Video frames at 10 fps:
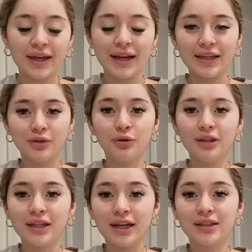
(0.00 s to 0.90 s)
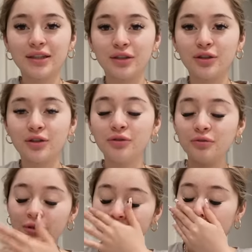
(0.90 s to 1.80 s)
and I told Alexa to
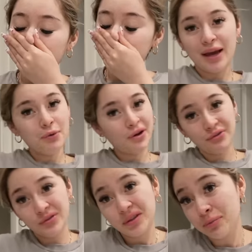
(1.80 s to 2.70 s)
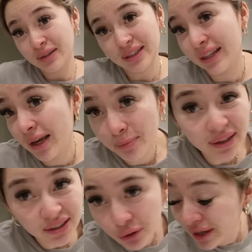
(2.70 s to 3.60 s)
snooze, so oh, got 15 minutes late,
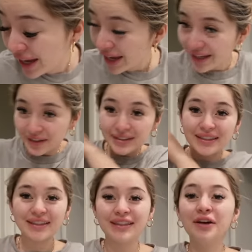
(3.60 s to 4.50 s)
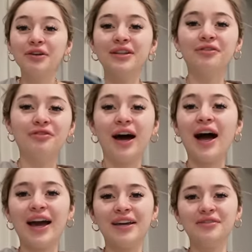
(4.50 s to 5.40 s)
but it's okay. It's still the
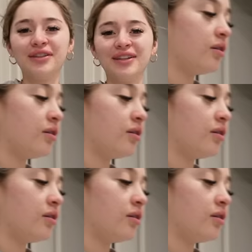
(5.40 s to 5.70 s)
fives.